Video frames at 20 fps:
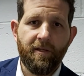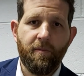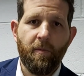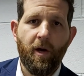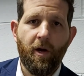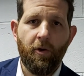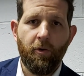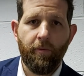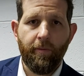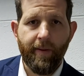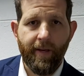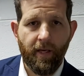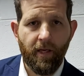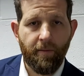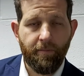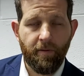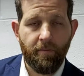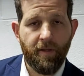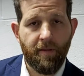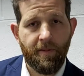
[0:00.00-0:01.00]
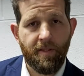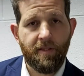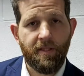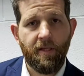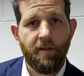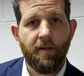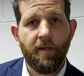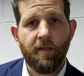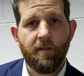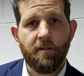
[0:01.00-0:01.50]
tomorrow we'll make up and maybe
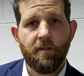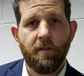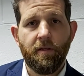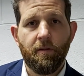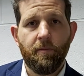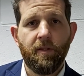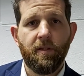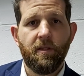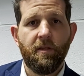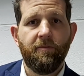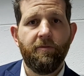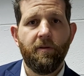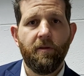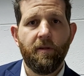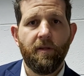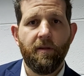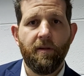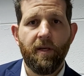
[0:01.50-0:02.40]
see things a little bit differently